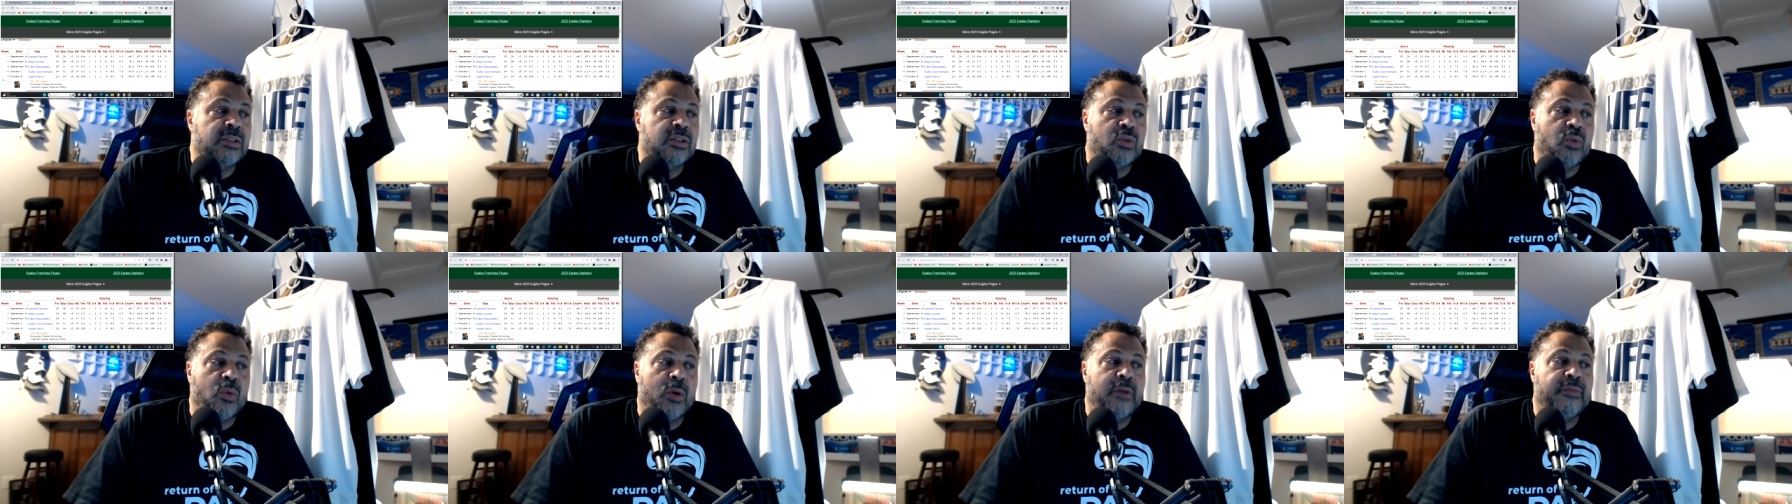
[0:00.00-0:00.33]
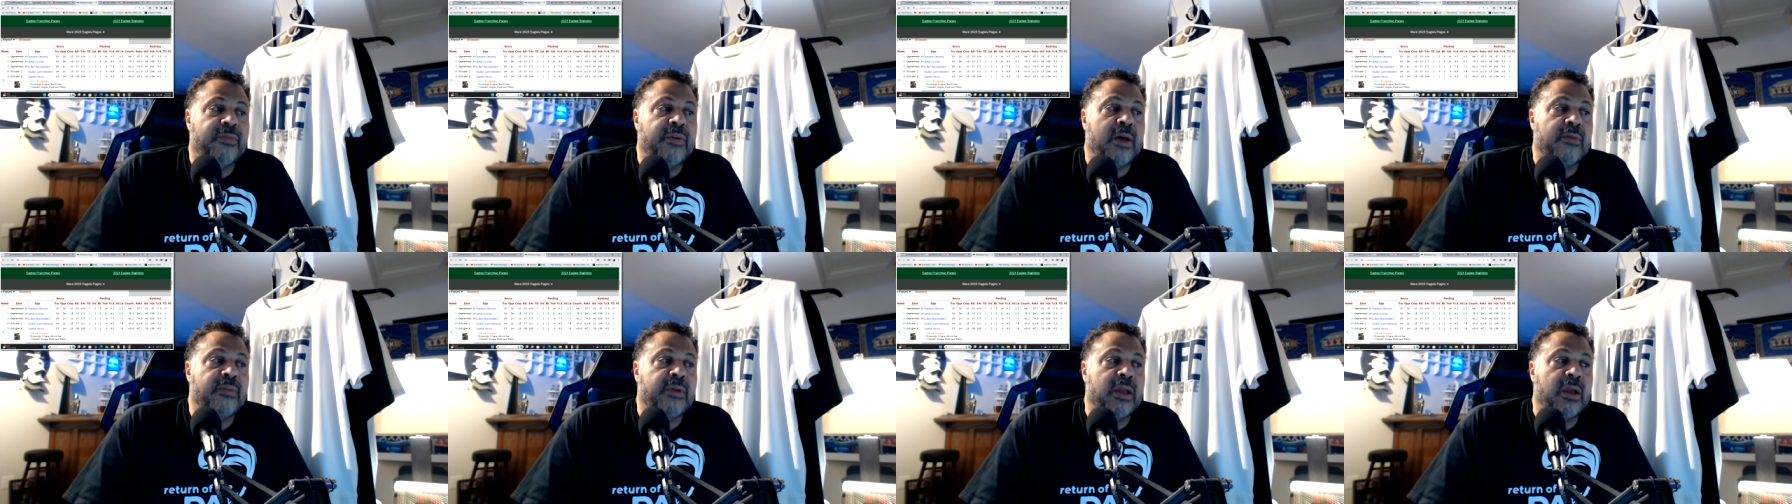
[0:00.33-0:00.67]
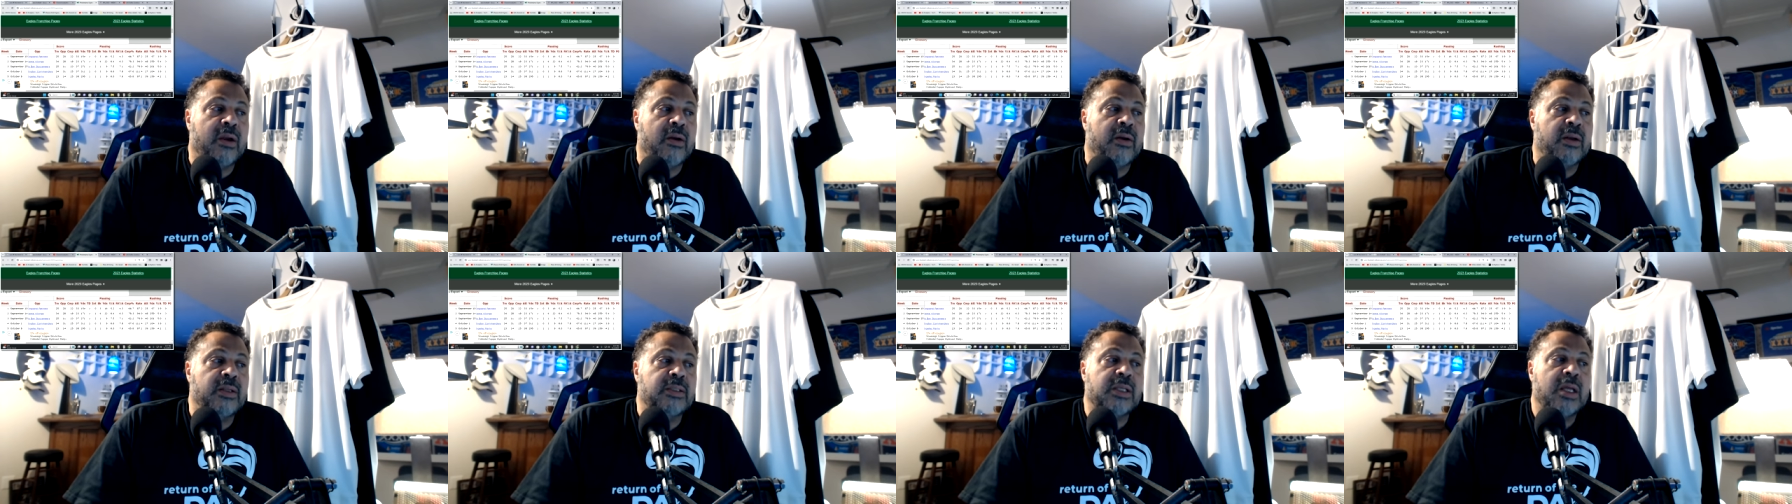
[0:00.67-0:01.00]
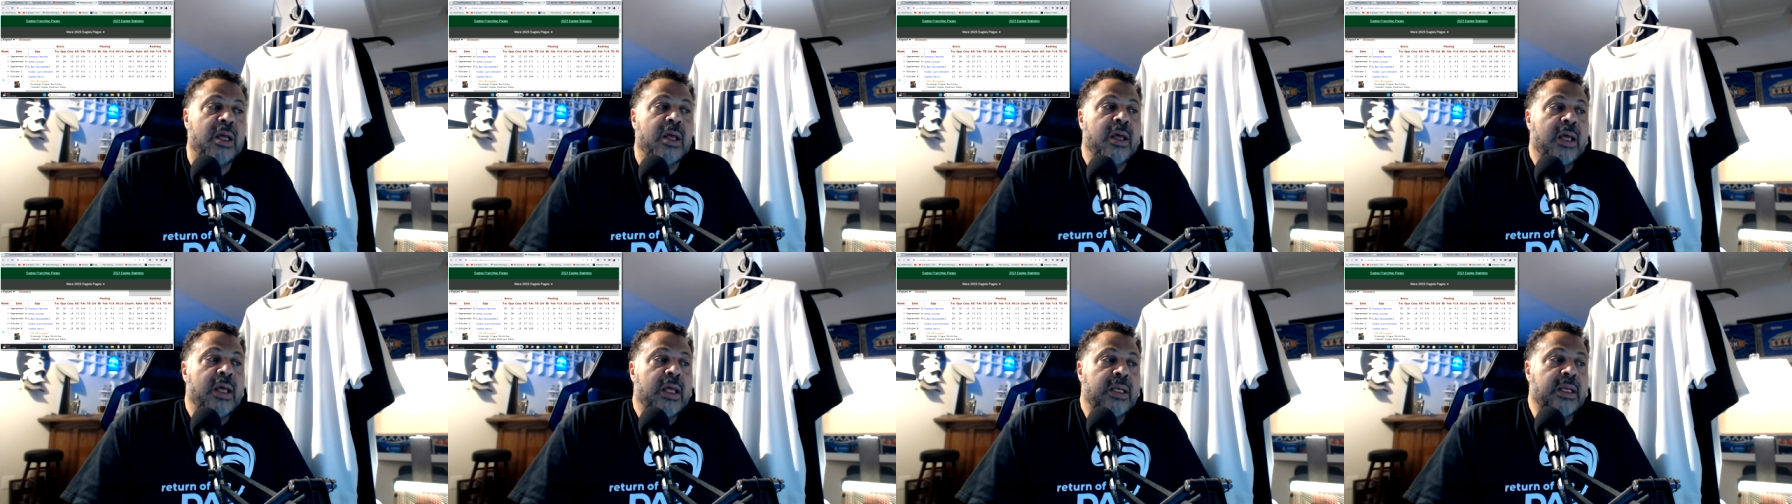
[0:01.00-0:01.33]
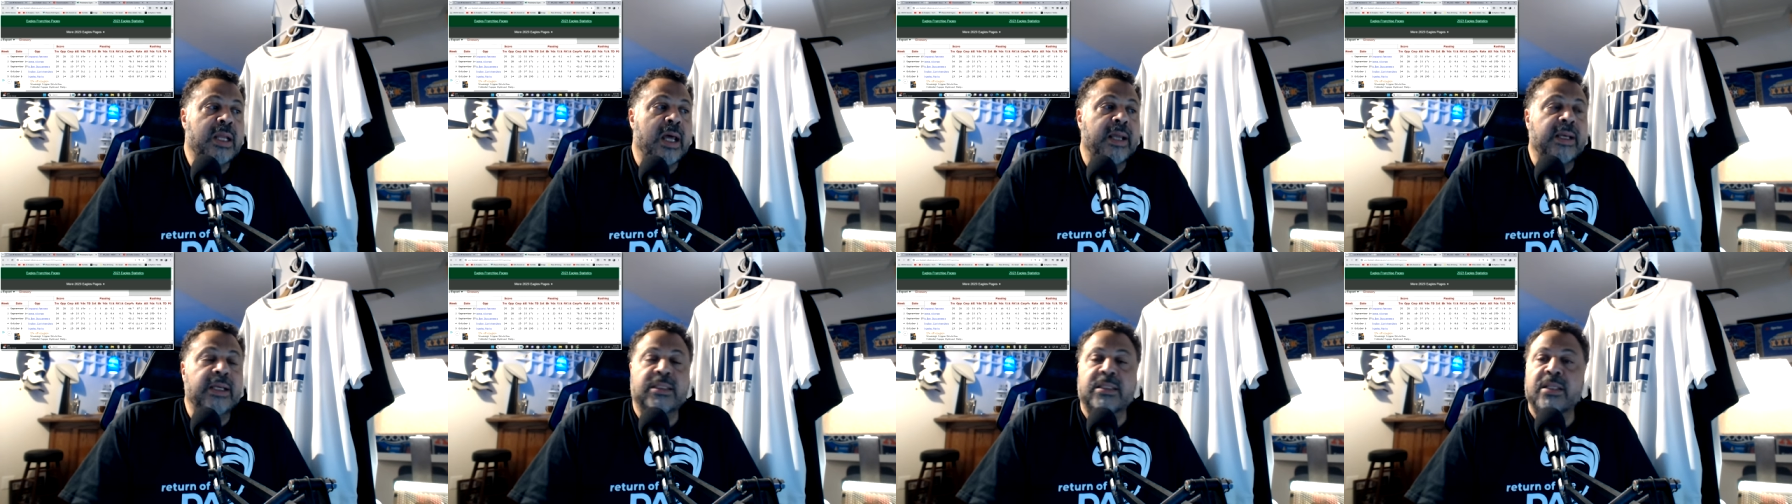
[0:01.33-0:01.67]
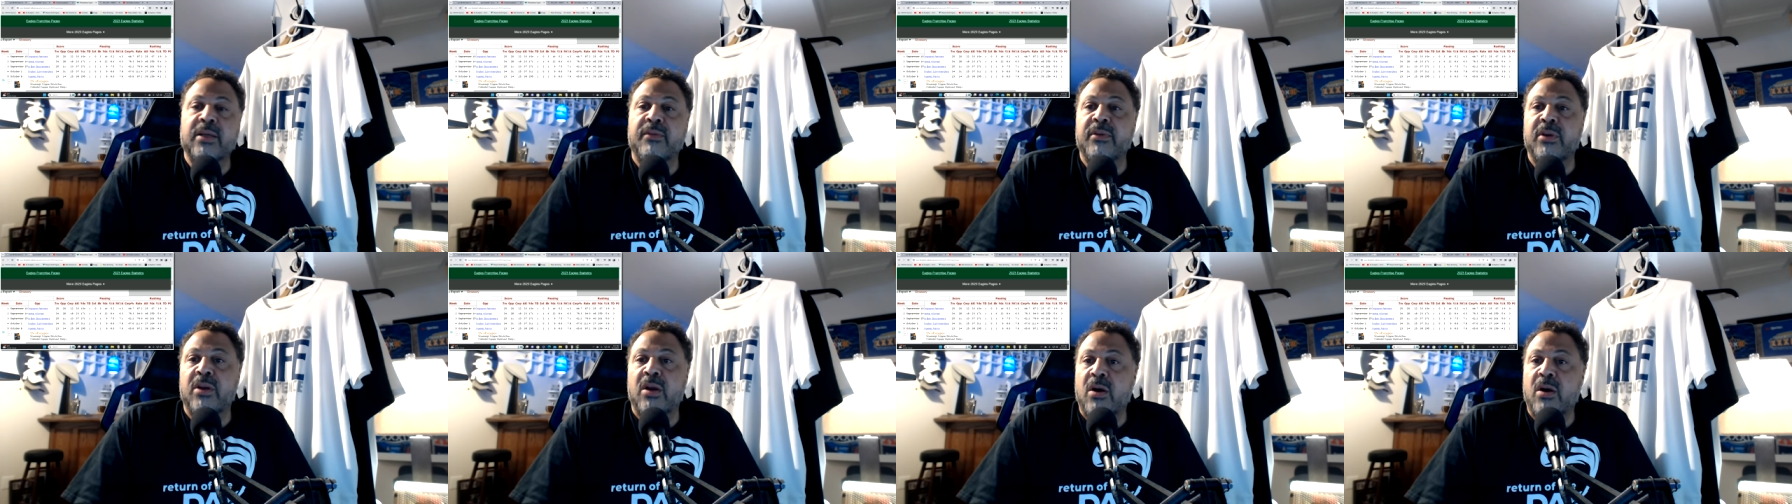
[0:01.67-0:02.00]
25 carries,
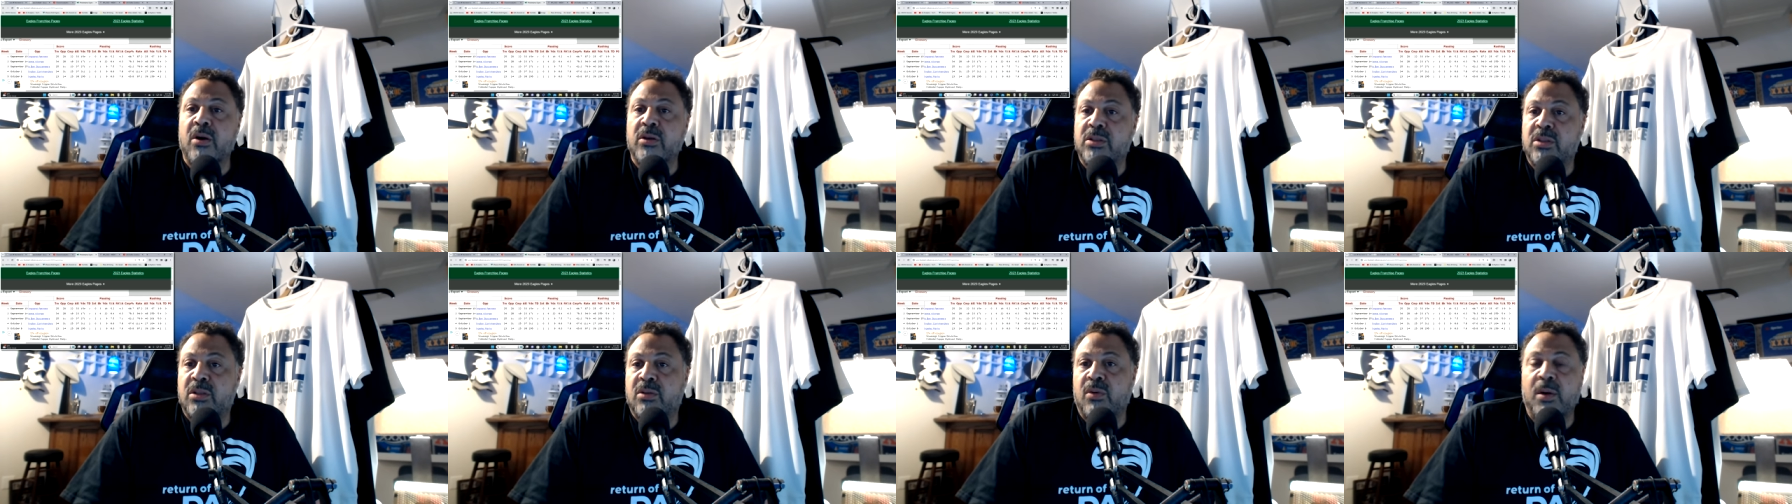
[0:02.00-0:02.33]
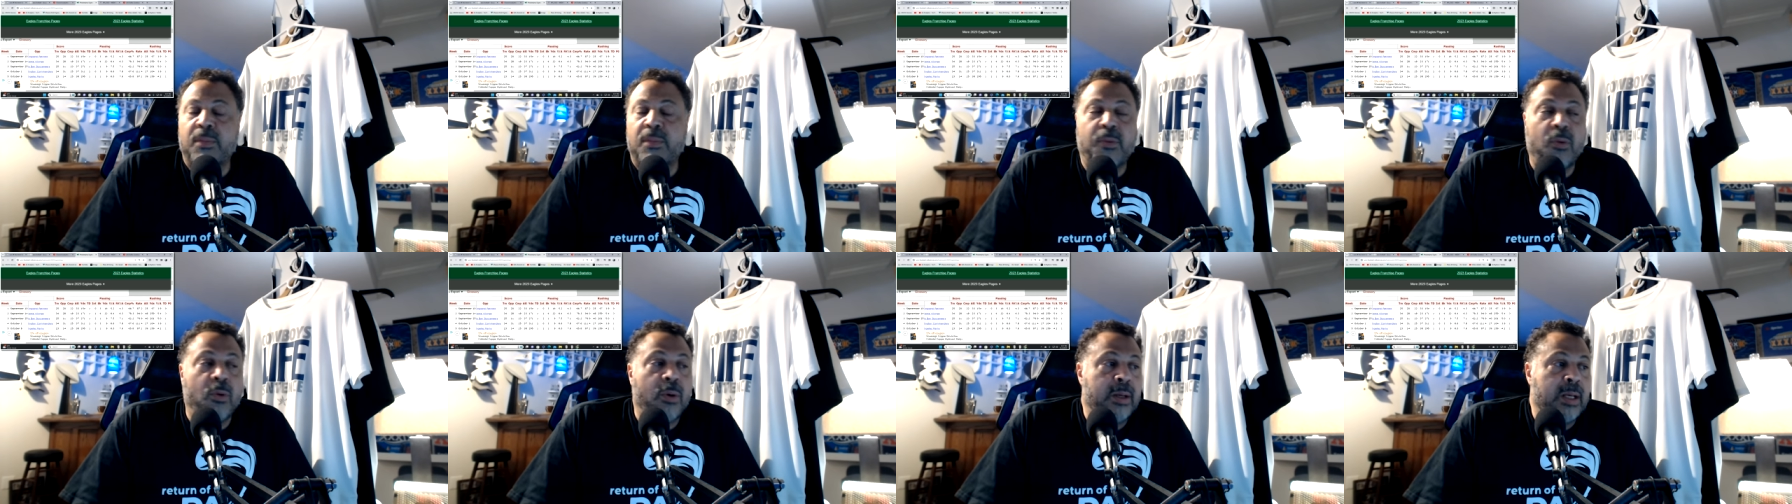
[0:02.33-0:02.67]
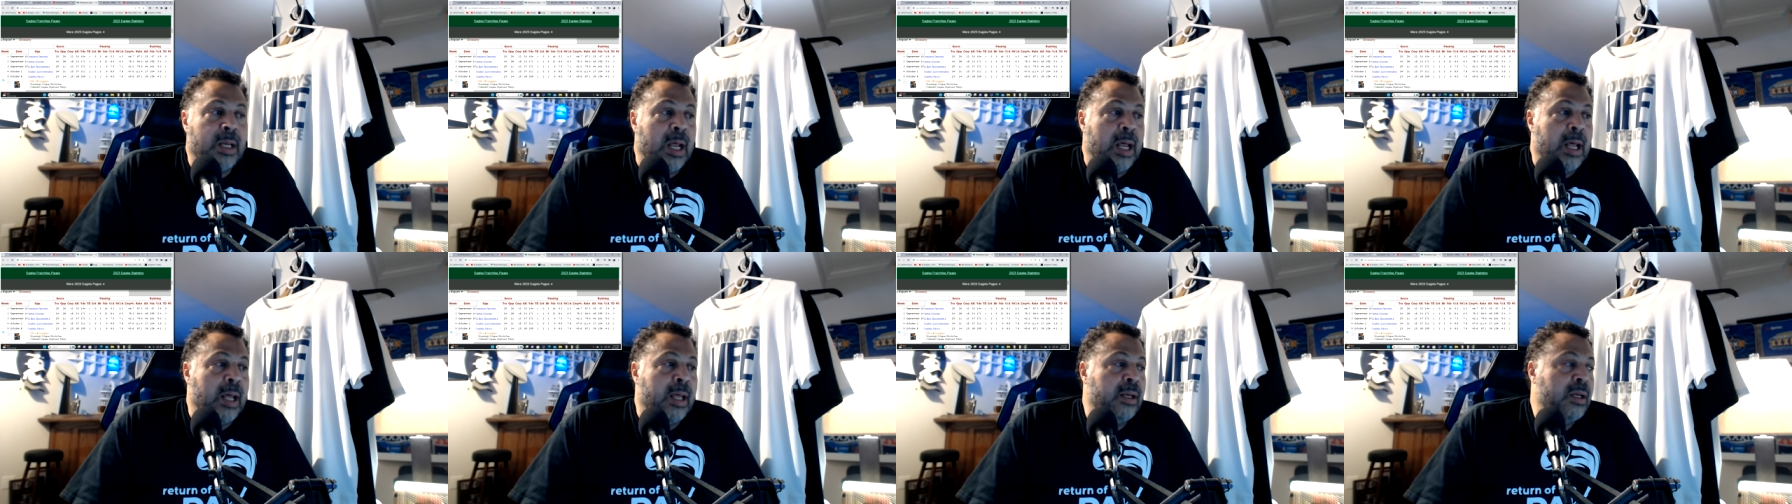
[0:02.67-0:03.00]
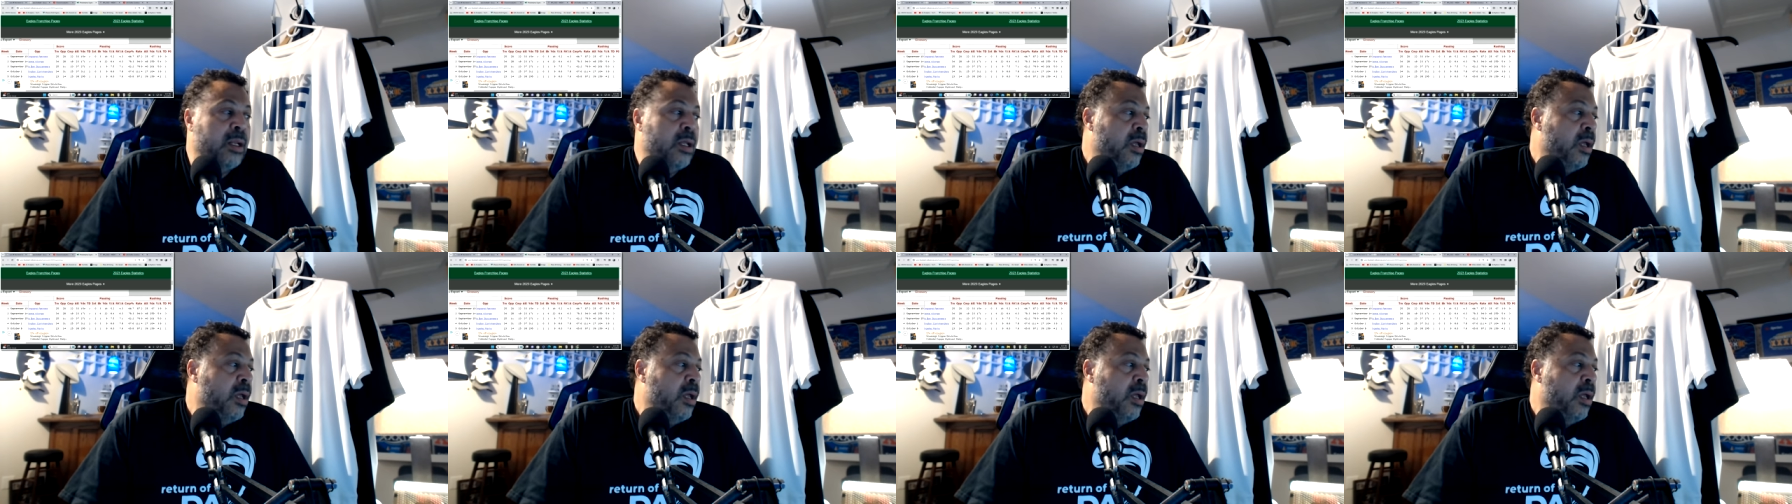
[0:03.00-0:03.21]
97 yards, 3.9.